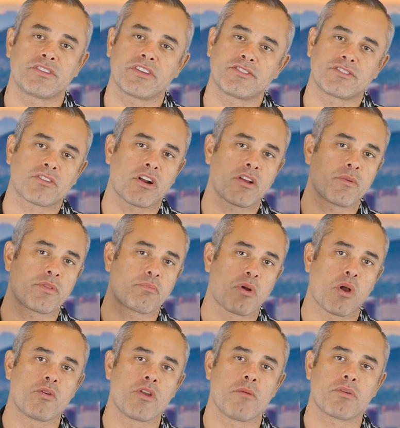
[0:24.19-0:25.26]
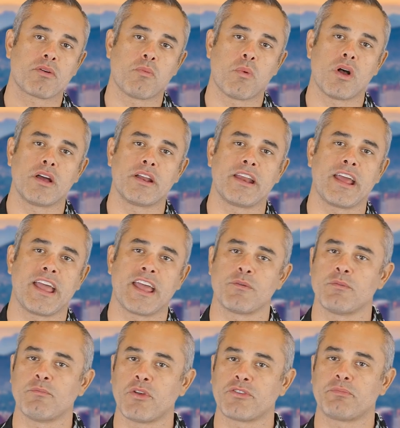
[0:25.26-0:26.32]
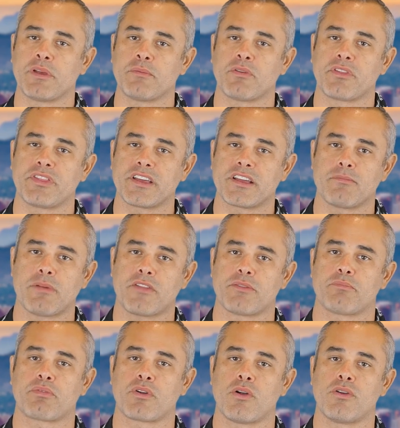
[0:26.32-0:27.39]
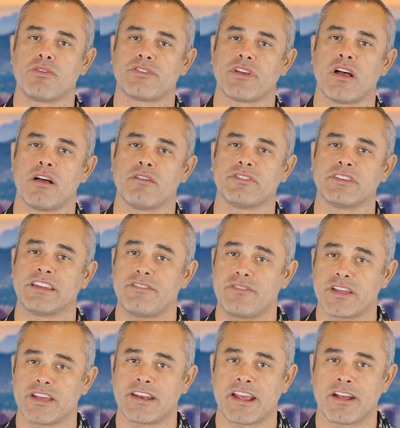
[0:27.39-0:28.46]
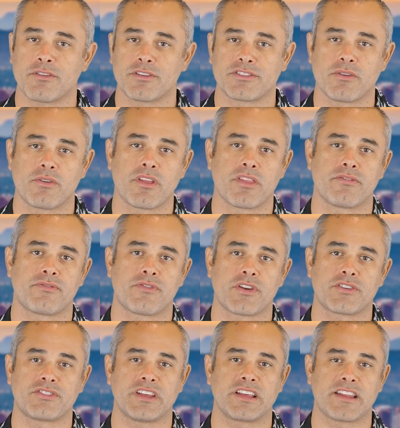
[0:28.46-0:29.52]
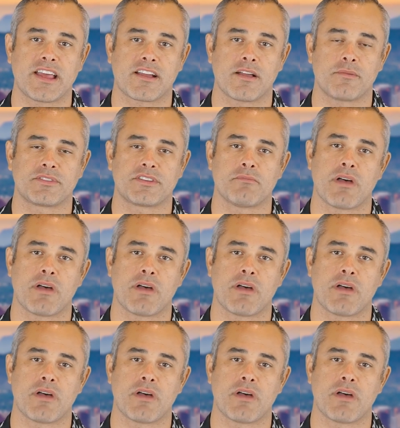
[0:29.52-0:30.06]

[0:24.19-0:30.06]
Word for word: get started with pro number one. And when most people think about the pros of living in Arizona, the first thing that comes to